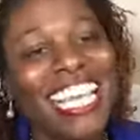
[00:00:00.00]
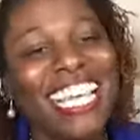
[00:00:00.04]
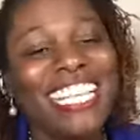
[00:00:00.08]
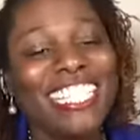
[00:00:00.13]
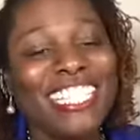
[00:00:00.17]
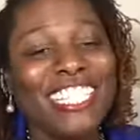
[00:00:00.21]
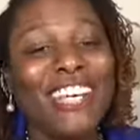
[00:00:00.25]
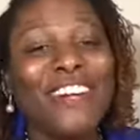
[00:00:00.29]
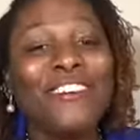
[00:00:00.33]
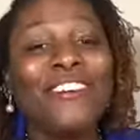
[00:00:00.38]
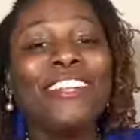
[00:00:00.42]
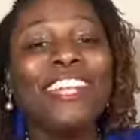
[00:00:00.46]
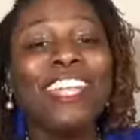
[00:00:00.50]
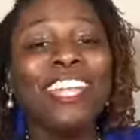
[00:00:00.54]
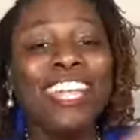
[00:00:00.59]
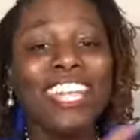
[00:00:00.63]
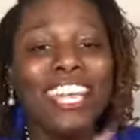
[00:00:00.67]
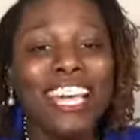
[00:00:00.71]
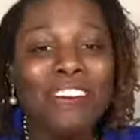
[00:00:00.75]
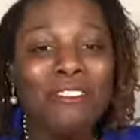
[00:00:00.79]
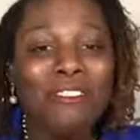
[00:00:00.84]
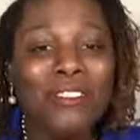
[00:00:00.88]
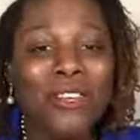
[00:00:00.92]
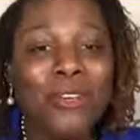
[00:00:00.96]
So,
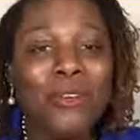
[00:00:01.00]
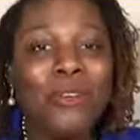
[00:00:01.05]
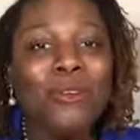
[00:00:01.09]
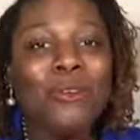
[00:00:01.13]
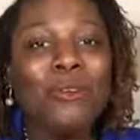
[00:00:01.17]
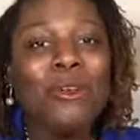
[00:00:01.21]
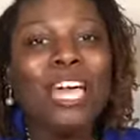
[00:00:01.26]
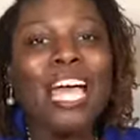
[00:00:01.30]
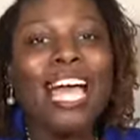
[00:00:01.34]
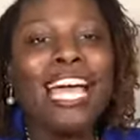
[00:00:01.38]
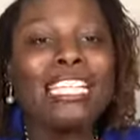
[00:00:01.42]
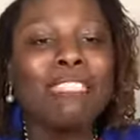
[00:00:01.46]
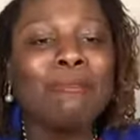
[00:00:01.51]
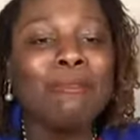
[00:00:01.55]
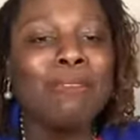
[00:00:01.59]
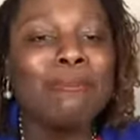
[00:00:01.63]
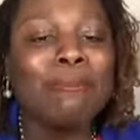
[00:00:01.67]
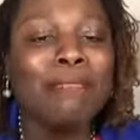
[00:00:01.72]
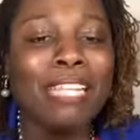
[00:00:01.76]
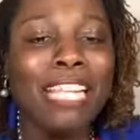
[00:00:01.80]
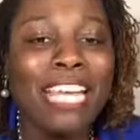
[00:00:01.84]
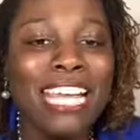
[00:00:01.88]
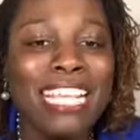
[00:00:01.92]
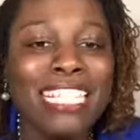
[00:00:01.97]
love you. You guys be
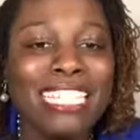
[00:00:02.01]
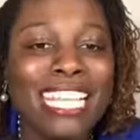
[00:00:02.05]
blessed.